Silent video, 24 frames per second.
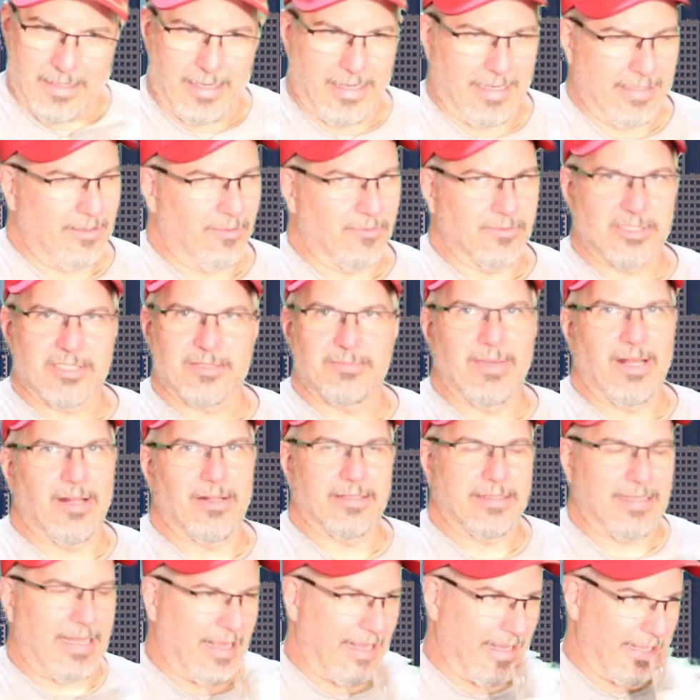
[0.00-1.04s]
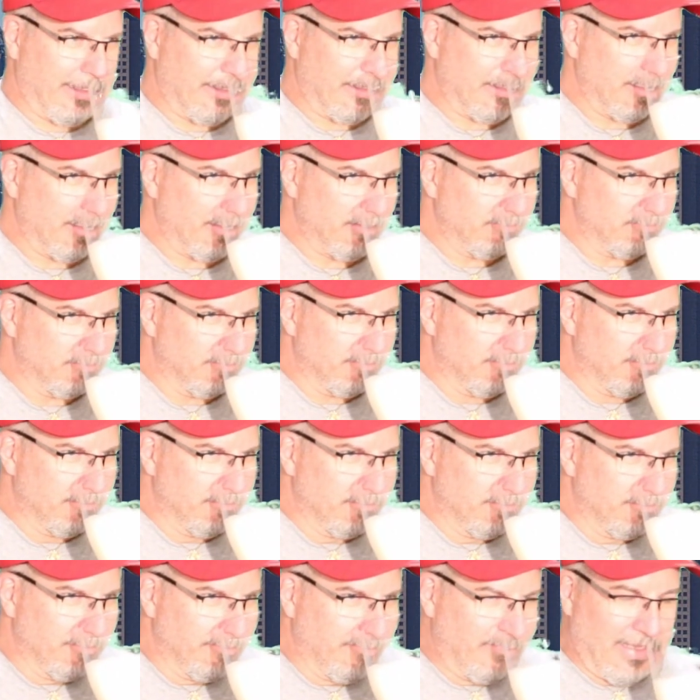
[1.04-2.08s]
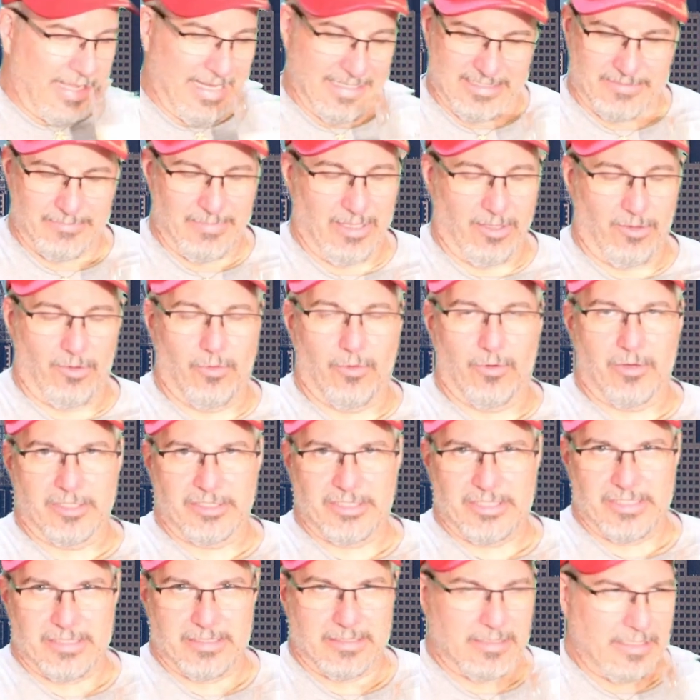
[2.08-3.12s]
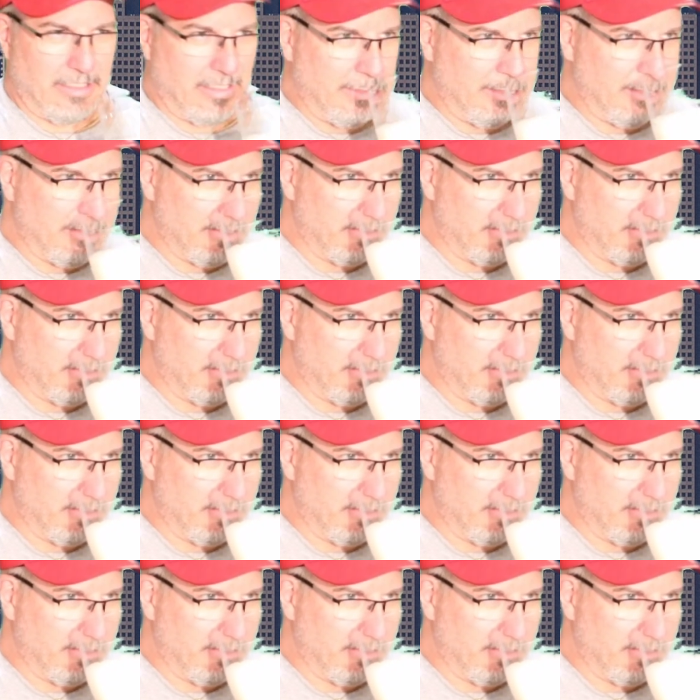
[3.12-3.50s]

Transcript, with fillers: I don't smell dank. I smell oranges.